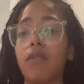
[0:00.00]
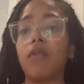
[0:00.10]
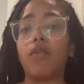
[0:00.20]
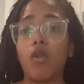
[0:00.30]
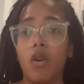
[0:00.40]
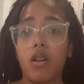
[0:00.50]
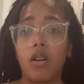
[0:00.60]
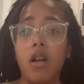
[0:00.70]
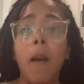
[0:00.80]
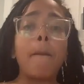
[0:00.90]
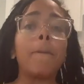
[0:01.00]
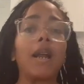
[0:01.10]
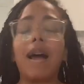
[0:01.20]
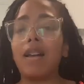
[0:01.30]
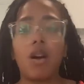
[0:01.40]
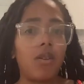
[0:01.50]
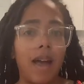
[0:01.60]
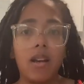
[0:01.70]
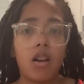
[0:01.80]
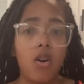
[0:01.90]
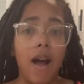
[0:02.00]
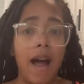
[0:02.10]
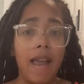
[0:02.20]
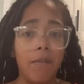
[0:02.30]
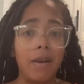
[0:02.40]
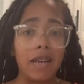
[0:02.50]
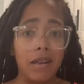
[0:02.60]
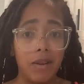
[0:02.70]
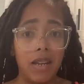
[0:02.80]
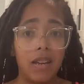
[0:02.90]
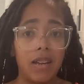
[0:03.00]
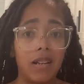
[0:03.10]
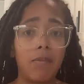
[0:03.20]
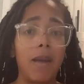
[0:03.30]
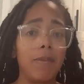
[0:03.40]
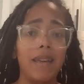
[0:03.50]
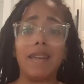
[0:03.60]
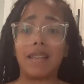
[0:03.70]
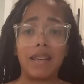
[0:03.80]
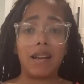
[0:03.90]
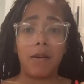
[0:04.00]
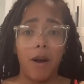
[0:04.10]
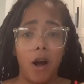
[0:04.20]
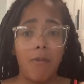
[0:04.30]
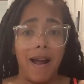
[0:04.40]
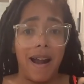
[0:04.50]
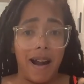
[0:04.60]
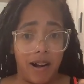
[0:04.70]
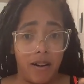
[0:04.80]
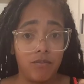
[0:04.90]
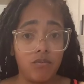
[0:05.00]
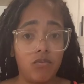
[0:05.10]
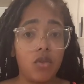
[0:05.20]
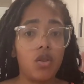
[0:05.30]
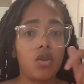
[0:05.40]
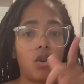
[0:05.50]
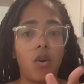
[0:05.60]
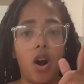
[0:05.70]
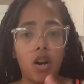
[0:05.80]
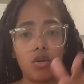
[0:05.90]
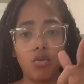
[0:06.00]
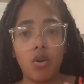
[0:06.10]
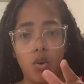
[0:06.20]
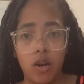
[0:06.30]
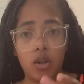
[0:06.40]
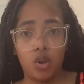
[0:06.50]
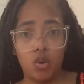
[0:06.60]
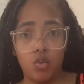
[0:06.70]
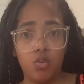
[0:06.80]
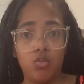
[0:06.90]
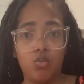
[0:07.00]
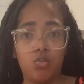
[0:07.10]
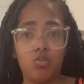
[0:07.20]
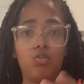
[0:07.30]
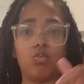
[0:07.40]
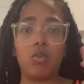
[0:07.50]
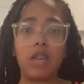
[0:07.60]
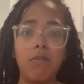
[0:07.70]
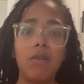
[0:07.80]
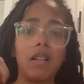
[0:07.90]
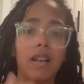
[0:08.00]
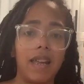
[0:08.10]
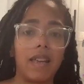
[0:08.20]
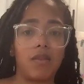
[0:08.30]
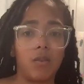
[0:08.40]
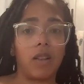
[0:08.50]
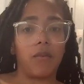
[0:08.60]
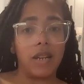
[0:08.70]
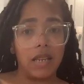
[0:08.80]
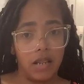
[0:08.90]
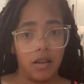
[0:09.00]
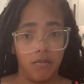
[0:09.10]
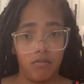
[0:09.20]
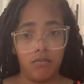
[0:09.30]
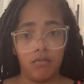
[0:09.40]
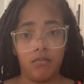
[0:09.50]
live in Florida, but I don't like the cold. I am anemic. The baby is eating up all my iron. So, are you going to get me the leggings with the fleece in them?